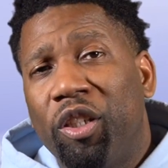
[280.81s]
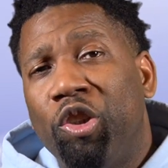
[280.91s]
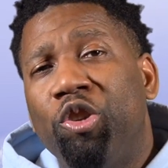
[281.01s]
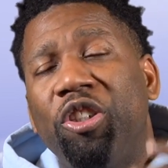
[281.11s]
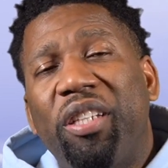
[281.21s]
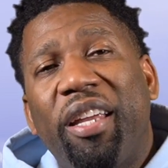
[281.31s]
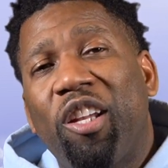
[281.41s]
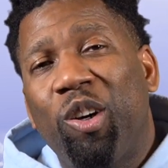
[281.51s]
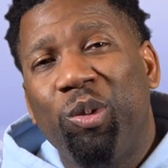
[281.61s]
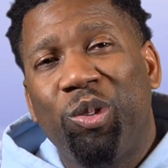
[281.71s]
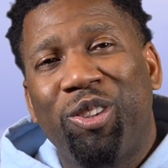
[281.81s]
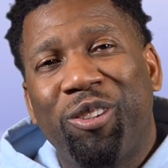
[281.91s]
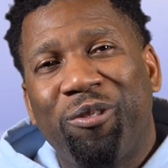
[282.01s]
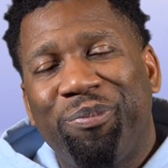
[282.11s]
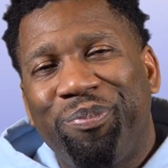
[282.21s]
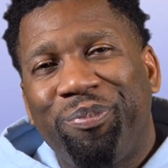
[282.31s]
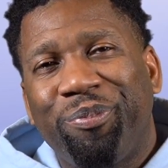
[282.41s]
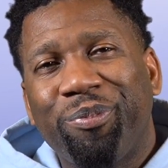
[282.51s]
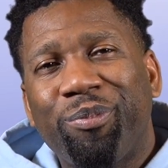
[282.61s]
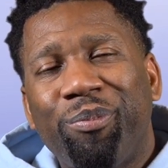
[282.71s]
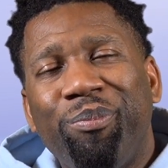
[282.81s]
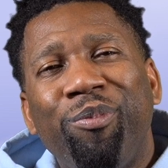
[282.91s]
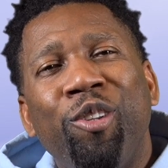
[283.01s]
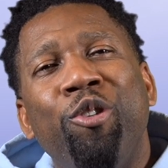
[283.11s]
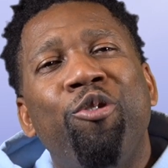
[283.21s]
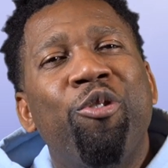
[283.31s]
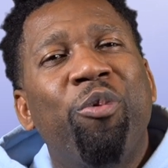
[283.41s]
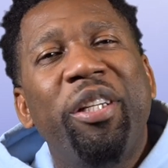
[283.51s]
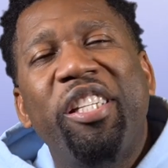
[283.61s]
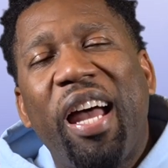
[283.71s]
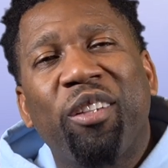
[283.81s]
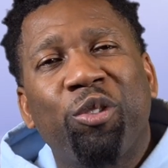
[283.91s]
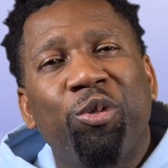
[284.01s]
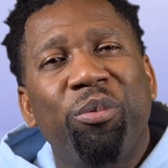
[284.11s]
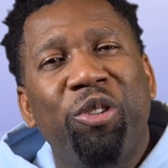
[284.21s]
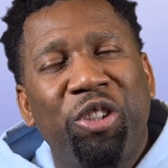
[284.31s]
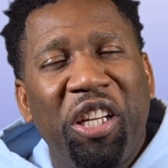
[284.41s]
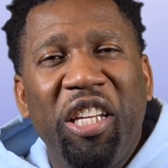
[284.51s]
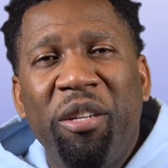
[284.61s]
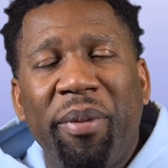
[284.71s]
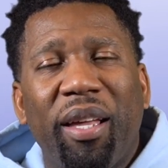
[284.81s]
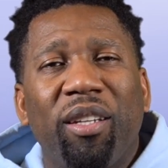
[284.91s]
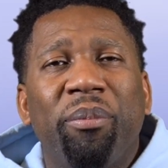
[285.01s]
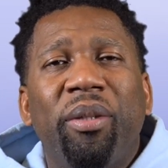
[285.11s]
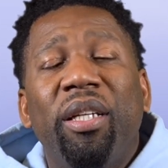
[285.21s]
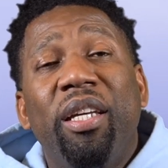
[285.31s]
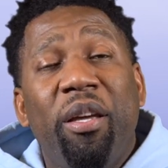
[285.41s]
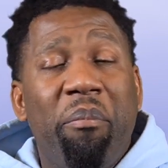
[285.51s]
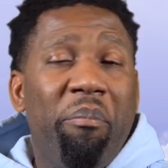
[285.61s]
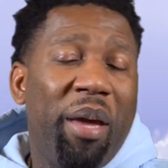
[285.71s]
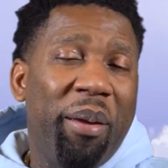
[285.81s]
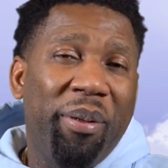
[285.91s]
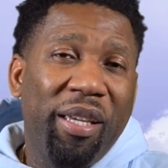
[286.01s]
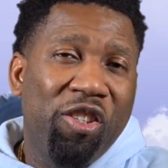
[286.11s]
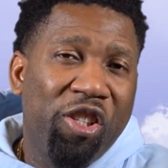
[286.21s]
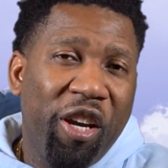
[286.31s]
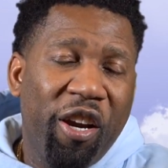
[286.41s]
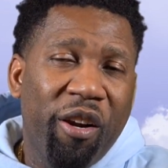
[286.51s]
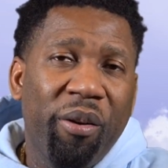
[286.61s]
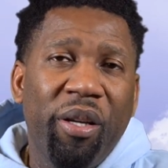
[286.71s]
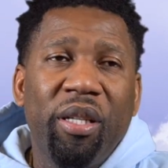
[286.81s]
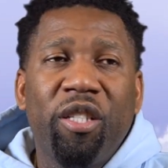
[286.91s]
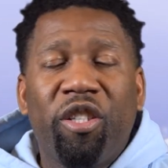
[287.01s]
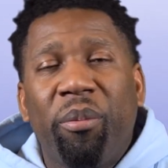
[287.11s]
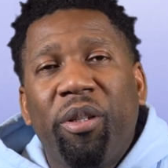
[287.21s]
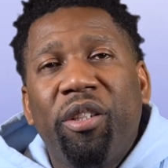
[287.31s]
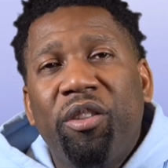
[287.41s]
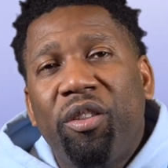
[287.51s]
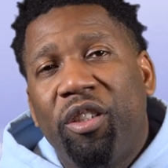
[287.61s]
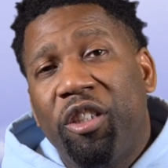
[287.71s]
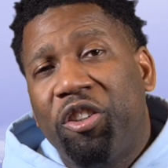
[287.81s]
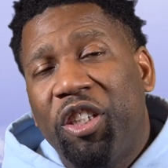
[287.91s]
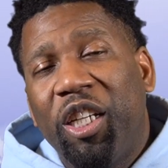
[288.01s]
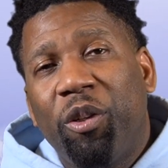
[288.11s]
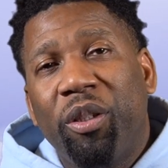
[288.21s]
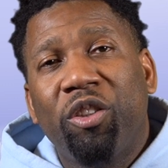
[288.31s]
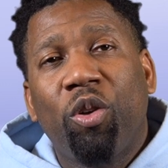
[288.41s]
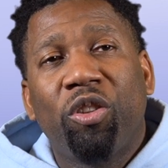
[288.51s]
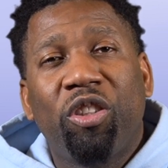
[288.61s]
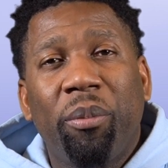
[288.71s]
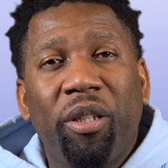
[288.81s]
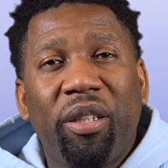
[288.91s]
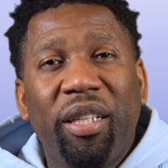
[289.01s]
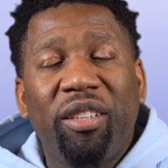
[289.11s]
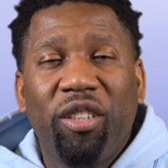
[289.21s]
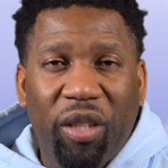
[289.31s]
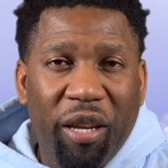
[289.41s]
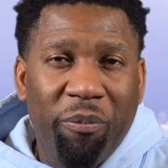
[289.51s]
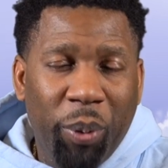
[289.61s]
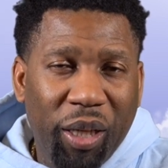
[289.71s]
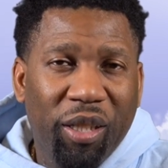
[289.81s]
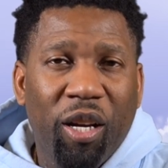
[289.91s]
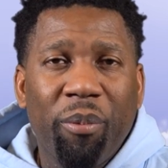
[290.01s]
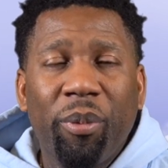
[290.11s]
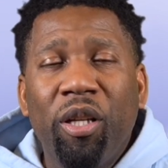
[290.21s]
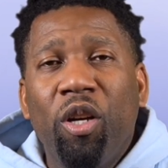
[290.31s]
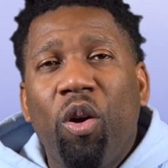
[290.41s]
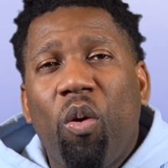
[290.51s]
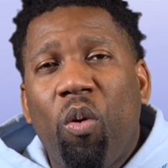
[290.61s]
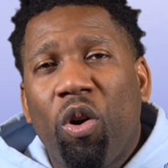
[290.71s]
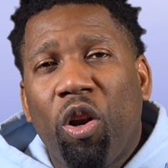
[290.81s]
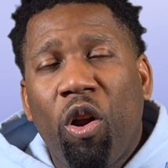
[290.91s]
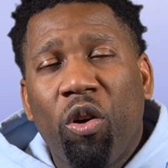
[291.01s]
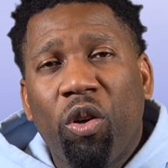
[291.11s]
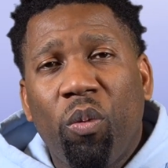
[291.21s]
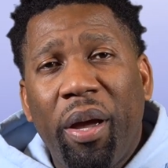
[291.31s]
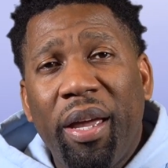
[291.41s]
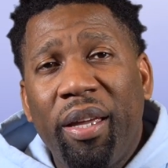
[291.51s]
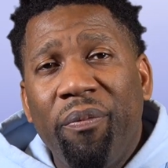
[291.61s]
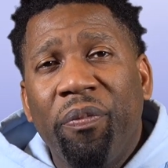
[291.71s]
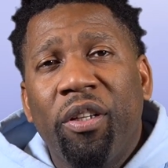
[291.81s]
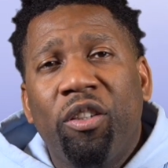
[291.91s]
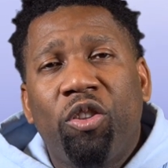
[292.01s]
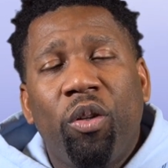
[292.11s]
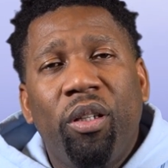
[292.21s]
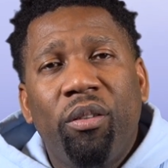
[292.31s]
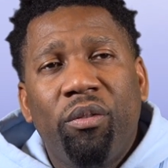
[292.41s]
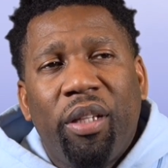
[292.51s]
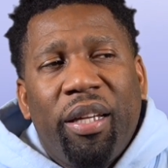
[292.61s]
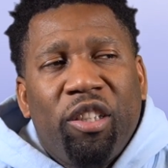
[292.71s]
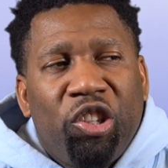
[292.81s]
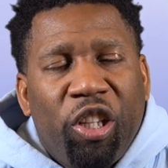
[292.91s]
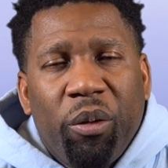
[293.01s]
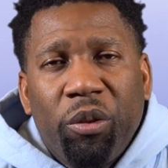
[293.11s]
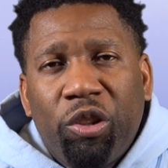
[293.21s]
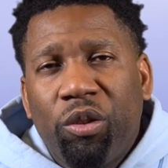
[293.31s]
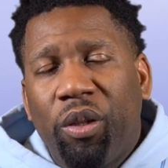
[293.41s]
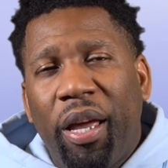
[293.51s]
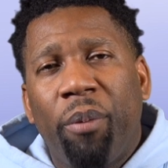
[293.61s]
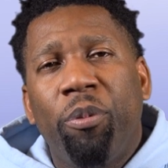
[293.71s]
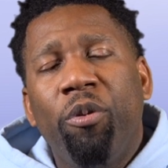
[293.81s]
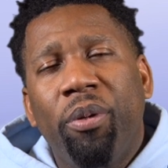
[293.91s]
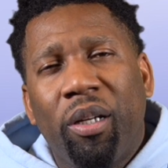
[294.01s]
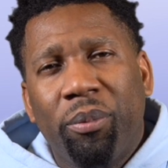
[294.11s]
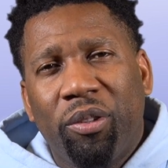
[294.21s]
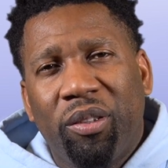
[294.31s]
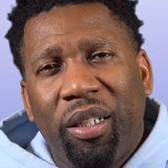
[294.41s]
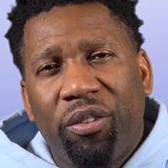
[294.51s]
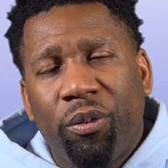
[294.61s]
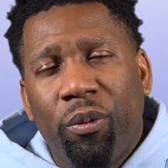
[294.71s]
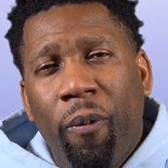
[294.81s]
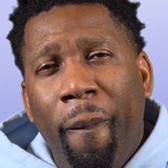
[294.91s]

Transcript: You should take notes. You should reach out to them. You should email them. Maybe they share some of their secrets or some of the things that they picked up on along the way so that they can share with you and help you become successful.